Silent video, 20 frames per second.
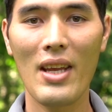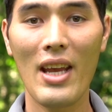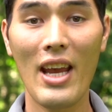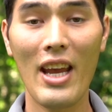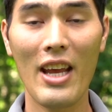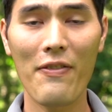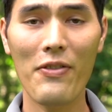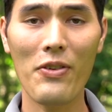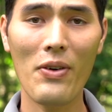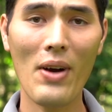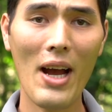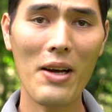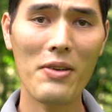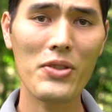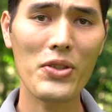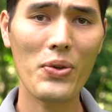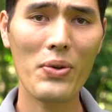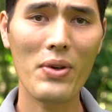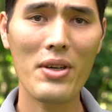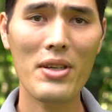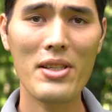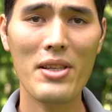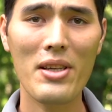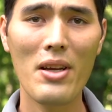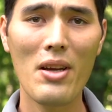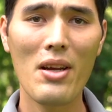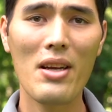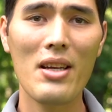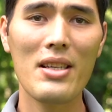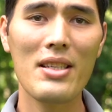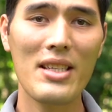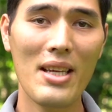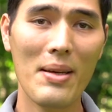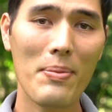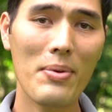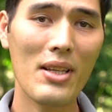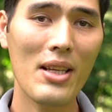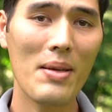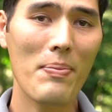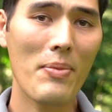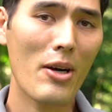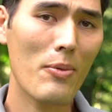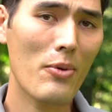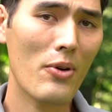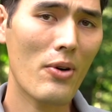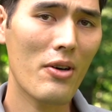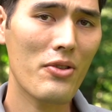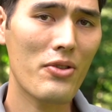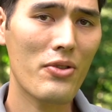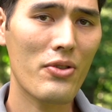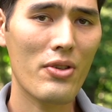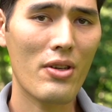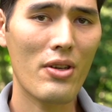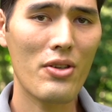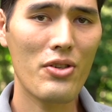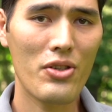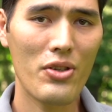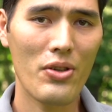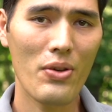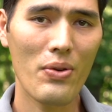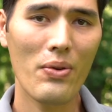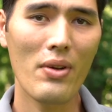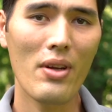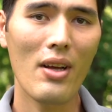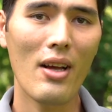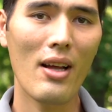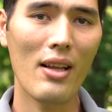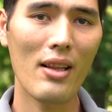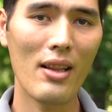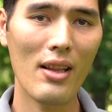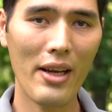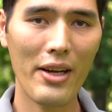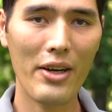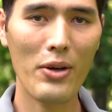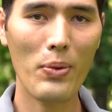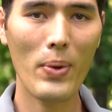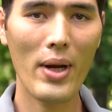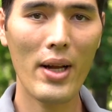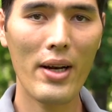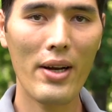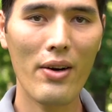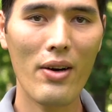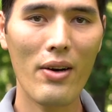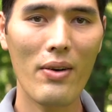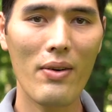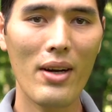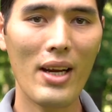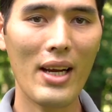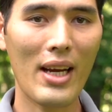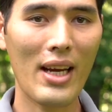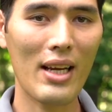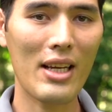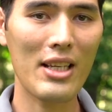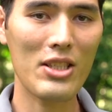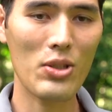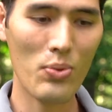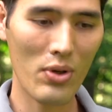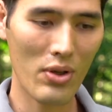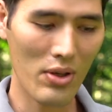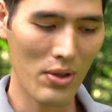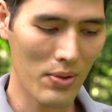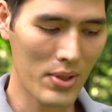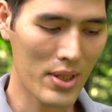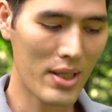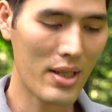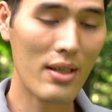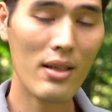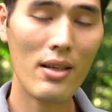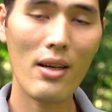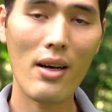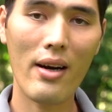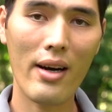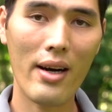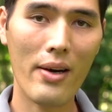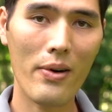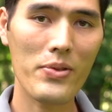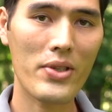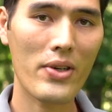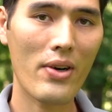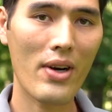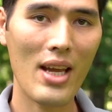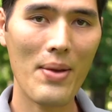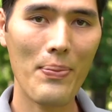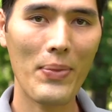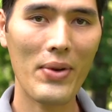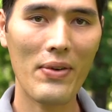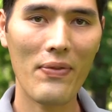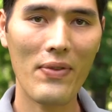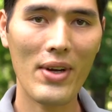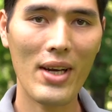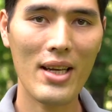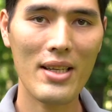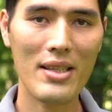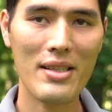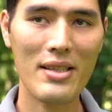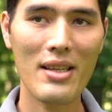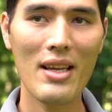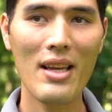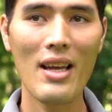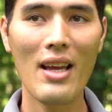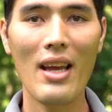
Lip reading: And for outdoors, typically barebow archers are going to shoot a lighter weight arrow, again because we're using our arrow as our aiming device.